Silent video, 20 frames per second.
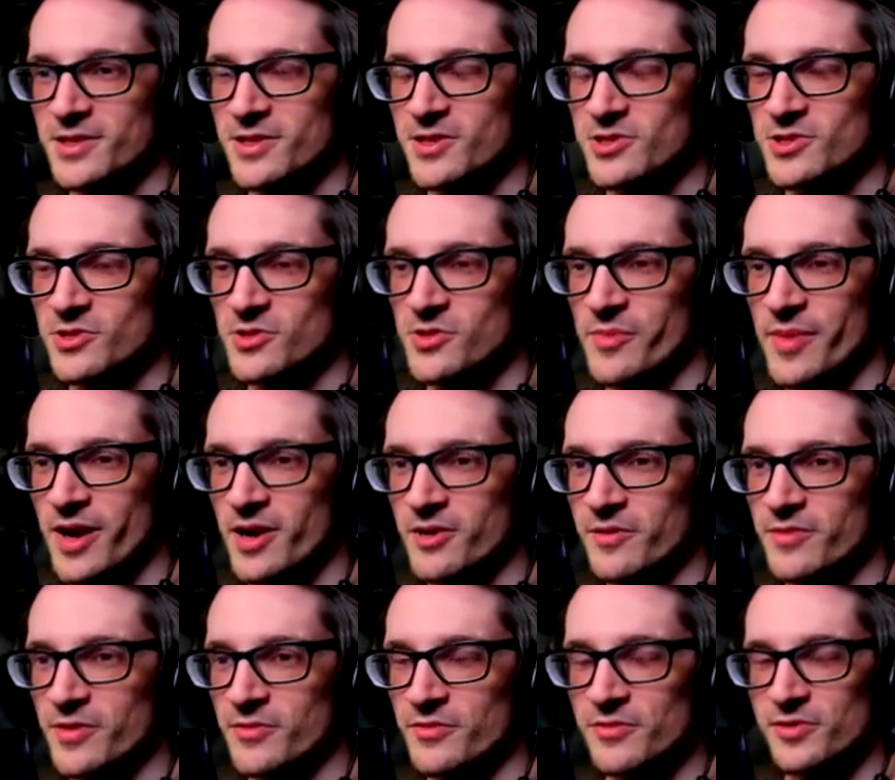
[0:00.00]
So no matter
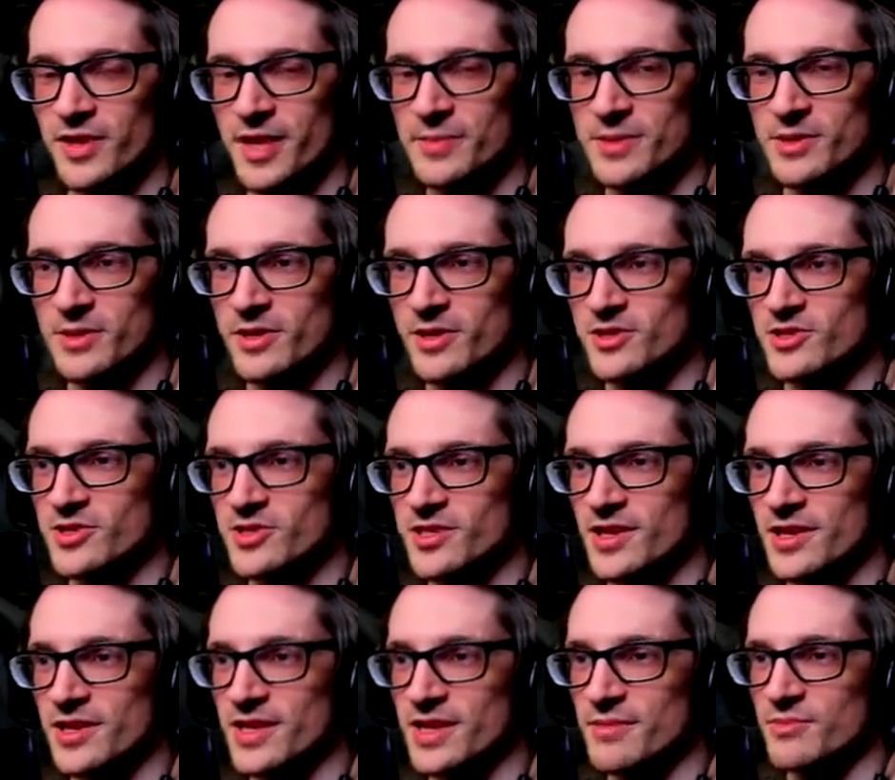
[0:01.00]
if it flipped, it could just
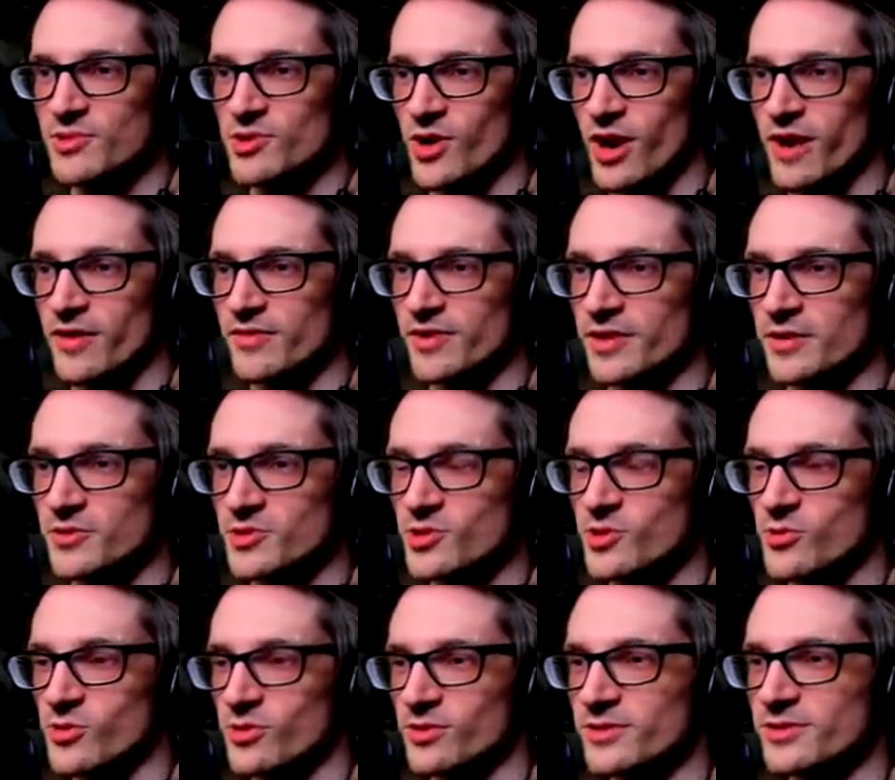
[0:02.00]
keep driving. It was
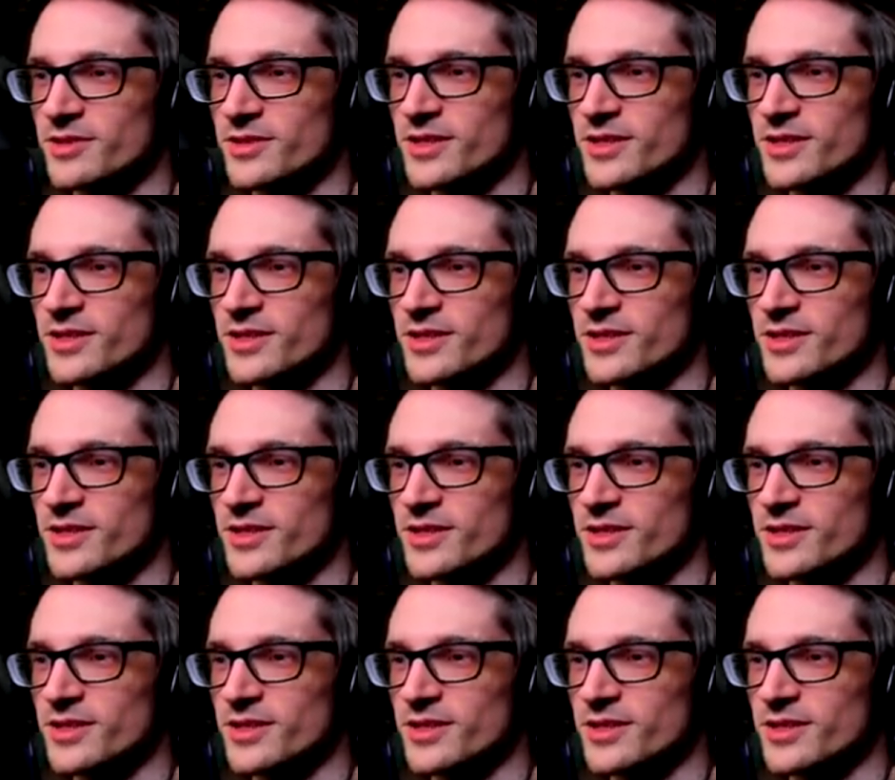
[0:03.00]
cool.